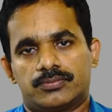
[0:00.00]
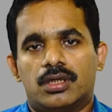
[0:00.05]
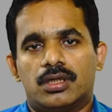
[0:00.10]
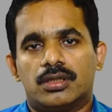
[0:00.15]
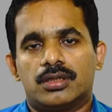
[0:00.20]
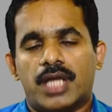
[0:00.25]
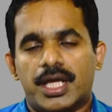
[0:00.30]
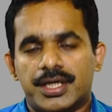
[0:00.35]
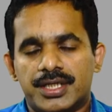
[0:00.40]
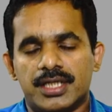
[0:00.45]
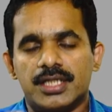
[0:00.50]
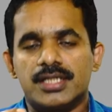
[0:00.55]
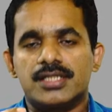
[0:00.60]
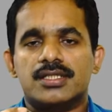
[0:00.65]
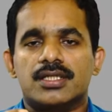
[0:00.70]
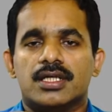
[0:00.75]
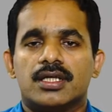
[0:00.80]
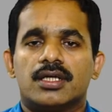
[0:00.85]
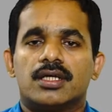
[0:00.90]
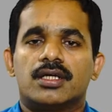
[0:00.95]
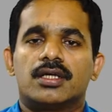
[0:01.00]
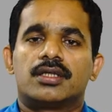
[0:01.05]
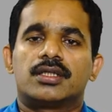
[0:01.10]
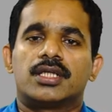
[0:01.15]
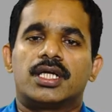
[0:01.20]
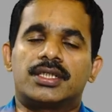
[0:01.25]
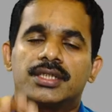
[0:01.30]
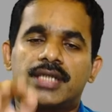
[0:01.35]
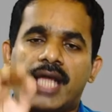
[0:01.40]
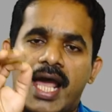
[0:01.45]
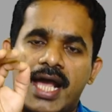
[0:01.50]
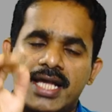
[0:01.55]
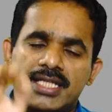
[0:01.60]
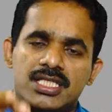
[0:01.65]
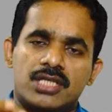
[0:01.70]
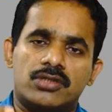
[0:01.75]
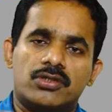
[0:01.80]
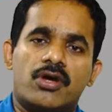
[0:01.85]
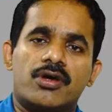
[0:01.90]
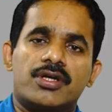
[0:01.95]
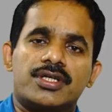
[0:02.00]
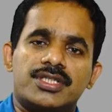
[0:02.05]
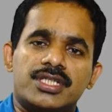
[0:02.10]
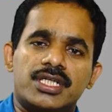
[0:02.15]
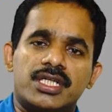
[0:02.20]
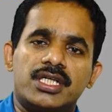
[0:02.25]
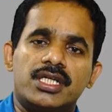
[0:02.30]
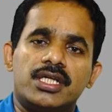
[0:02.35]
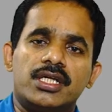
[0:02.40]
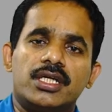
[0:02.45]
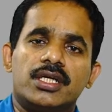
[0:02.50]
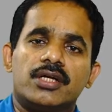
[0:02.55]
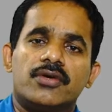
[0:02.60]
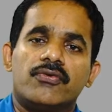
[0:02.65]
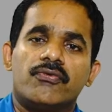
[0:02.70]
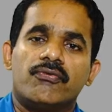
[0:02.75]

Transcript: That is, the tax authority